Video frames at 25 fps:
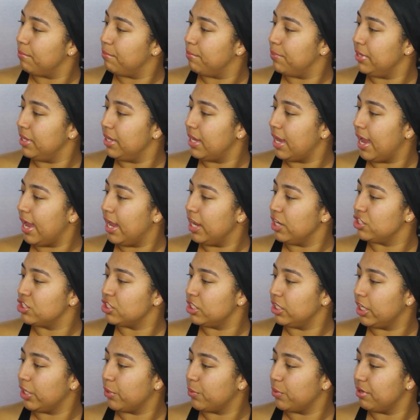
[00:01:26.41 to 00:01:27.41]

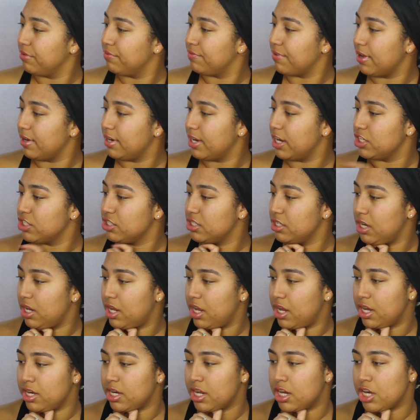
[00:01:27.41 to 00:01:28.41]
BH Liquid Foundation
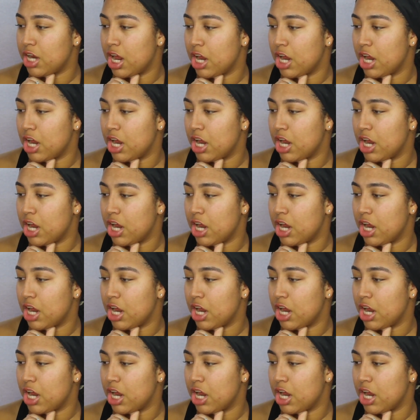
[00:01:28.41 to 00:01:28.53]
in